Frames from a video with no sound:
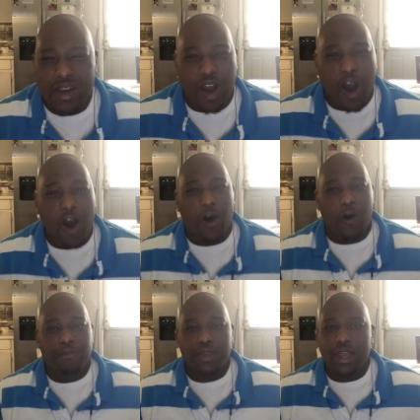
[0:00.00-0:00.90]
are
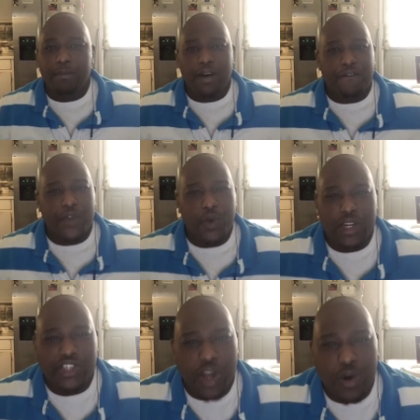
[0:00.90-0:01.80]
called, but few
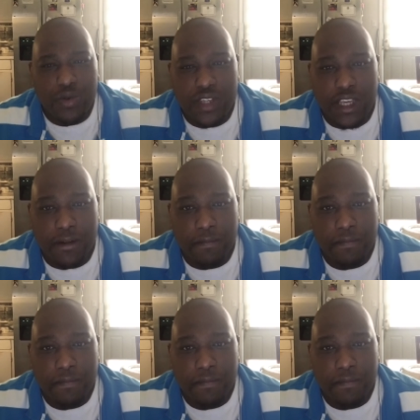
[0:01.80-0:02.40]
are chosen.